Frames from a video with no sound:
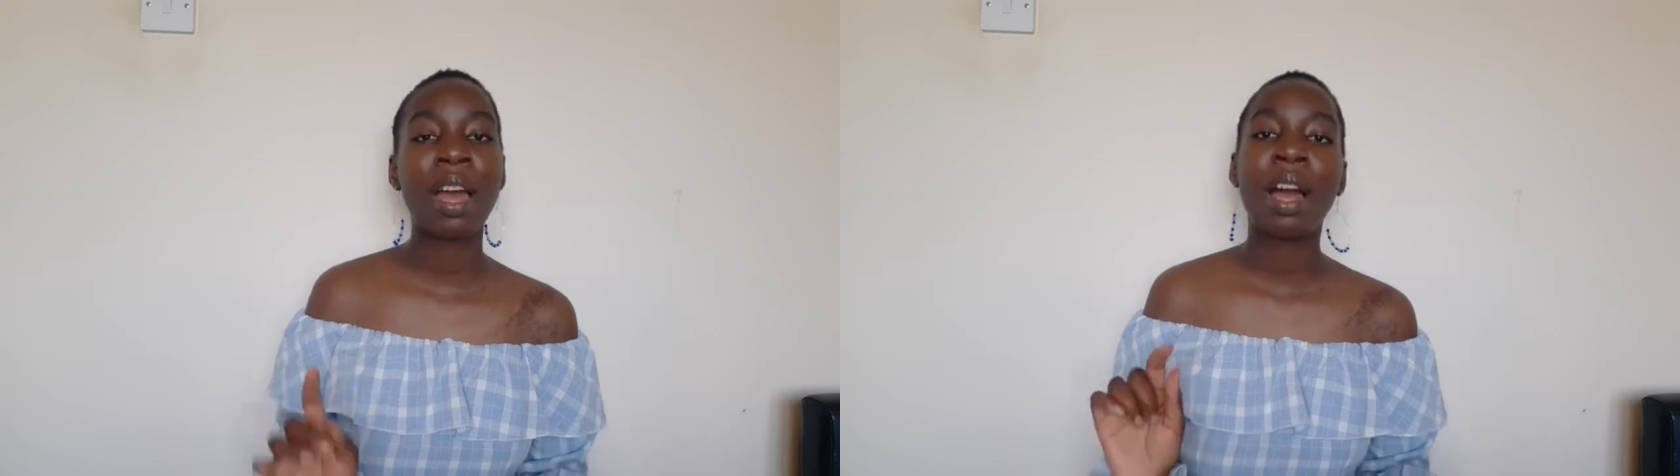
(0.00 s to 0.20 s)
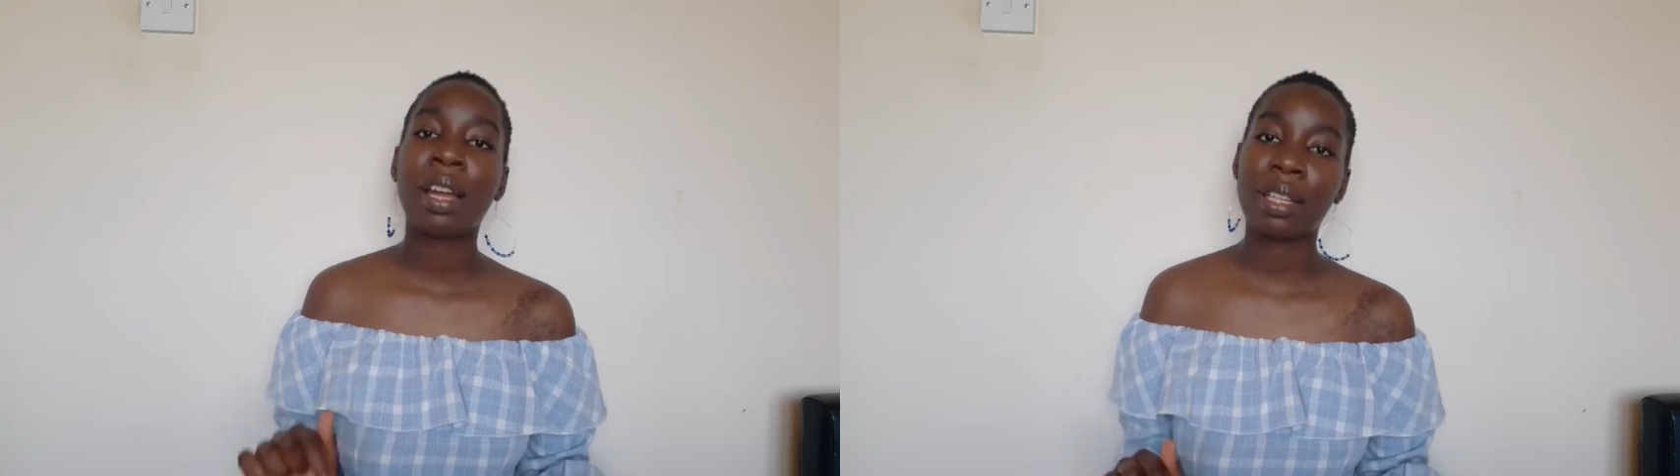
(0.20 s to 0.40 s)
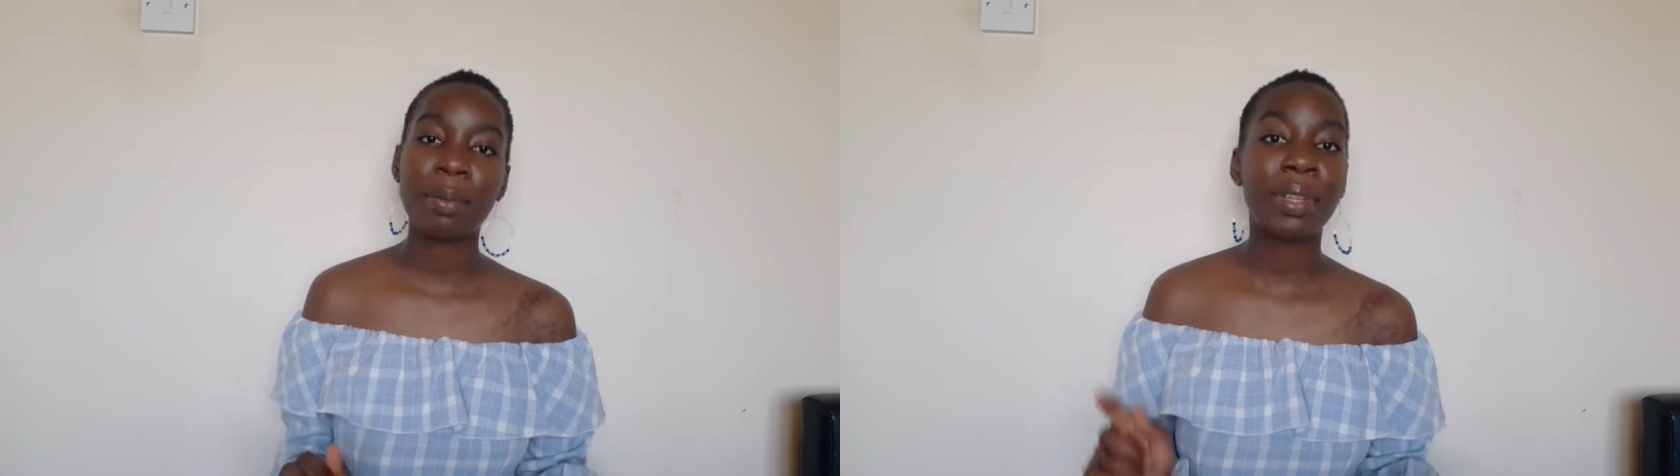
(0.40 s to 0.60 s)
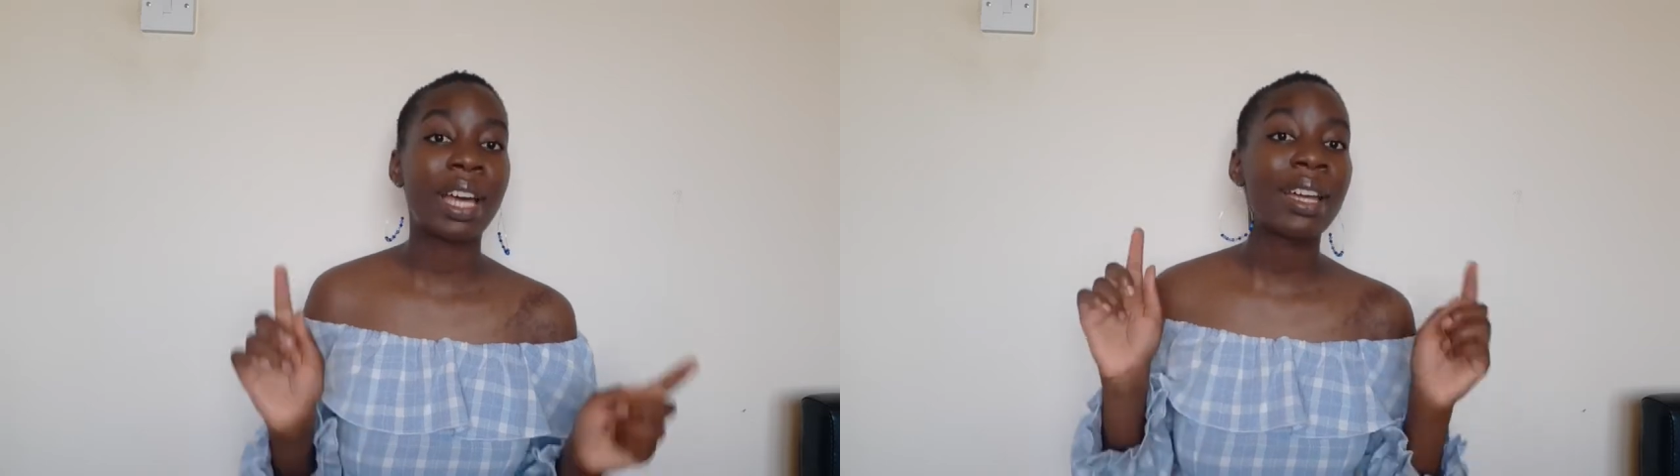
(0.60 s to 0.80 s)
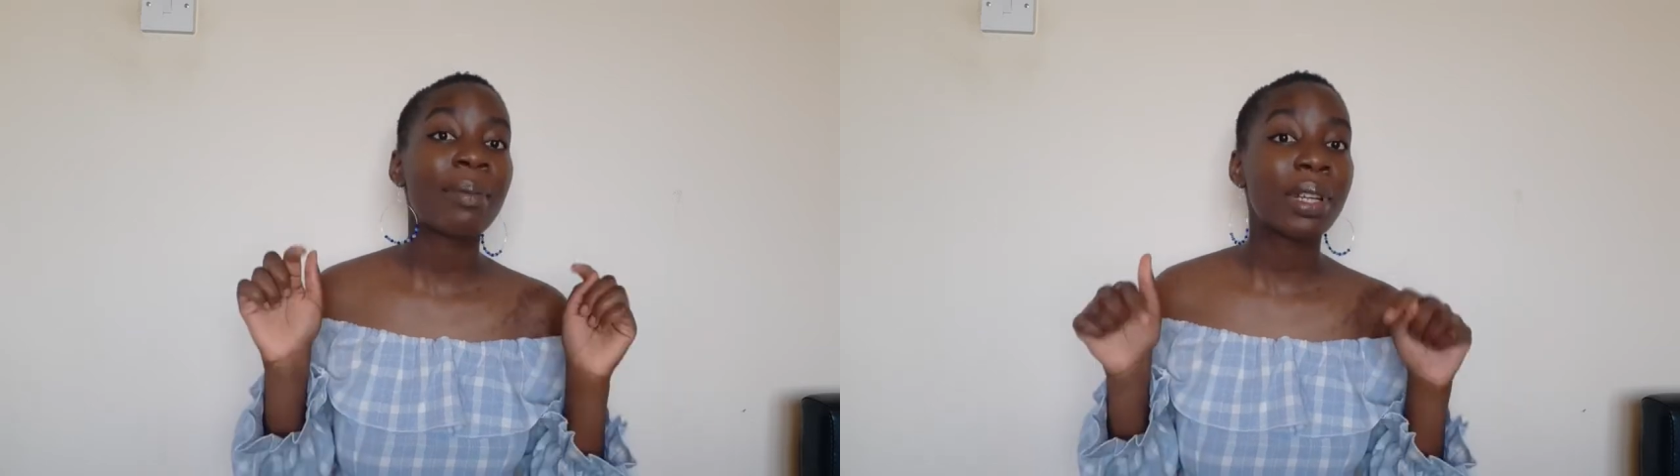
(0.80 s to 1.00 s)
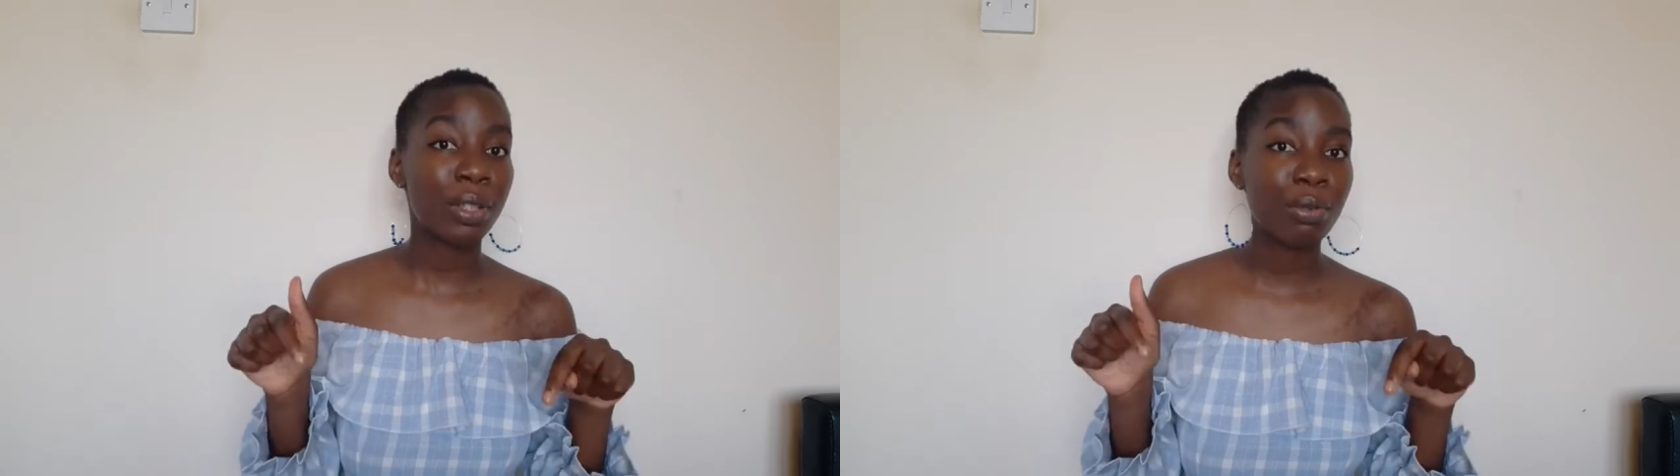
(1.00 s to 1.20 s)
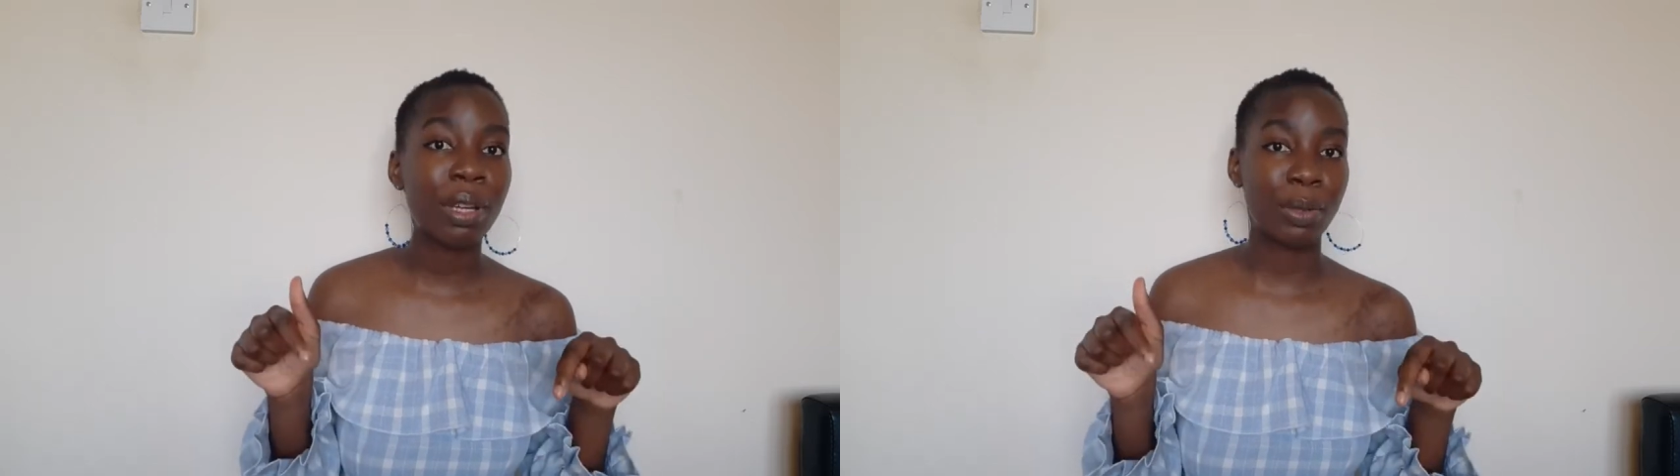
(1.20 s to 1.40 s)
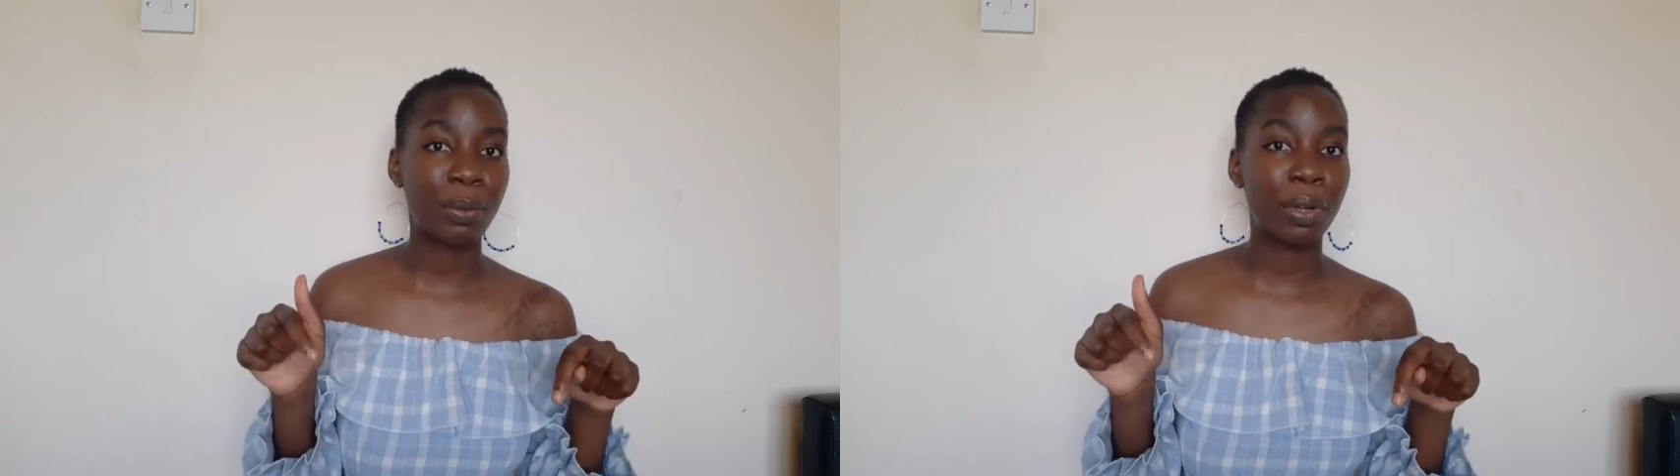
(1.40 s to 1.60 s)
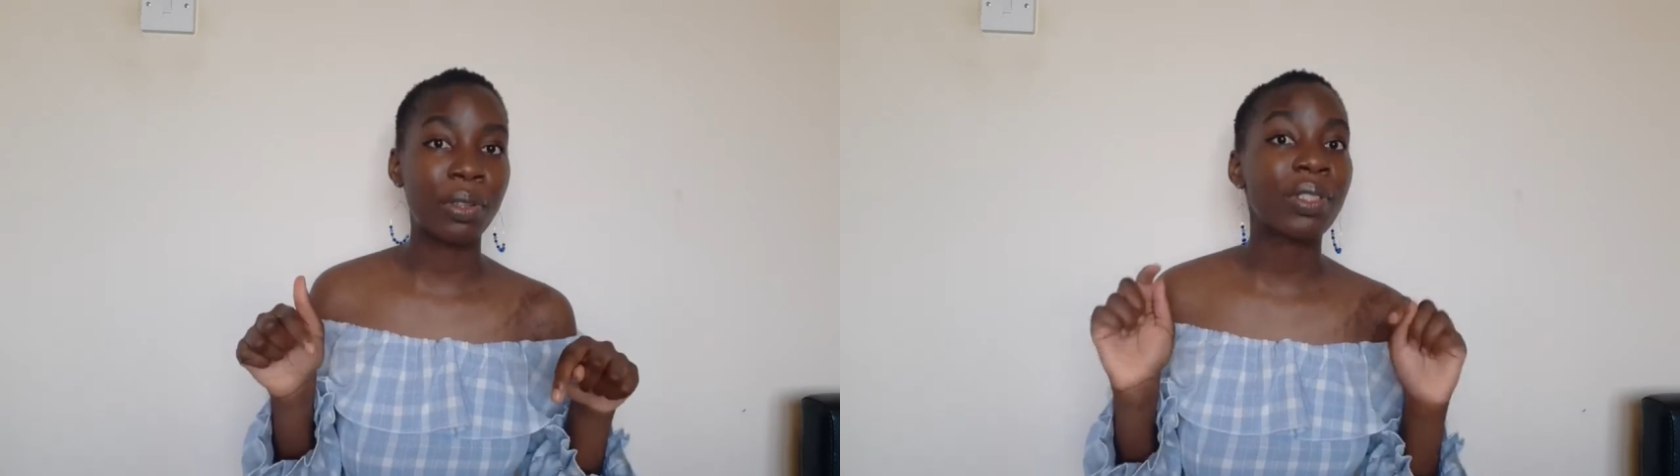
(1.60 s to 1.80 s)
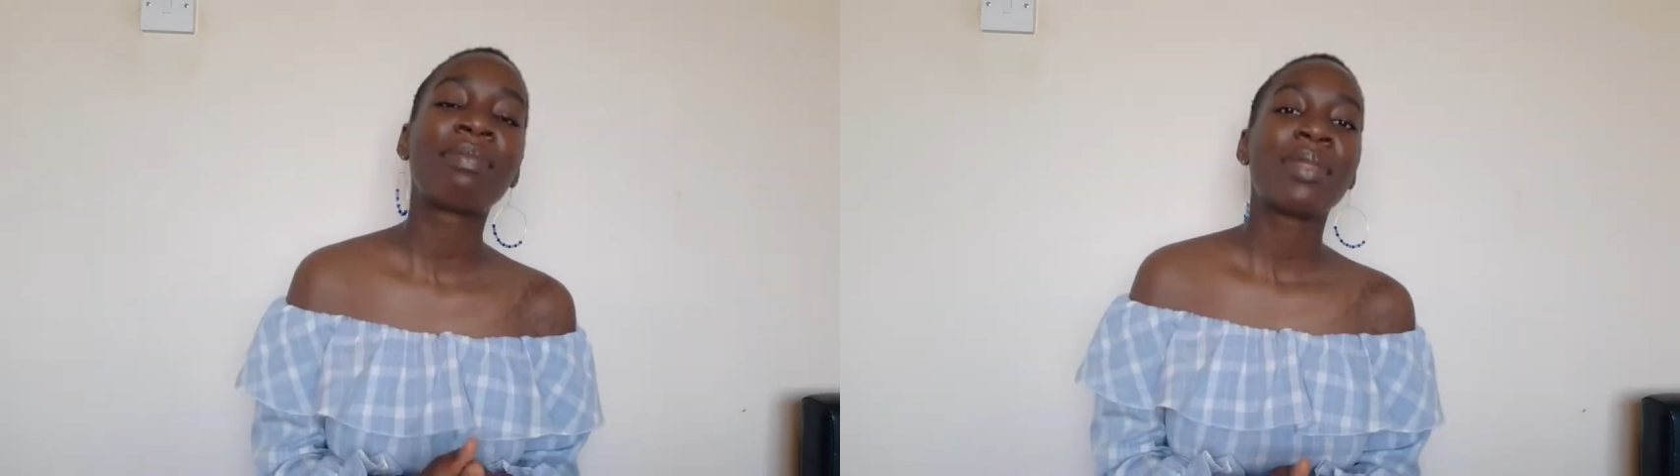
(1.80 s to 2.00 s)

I'm gonna put that in my description box.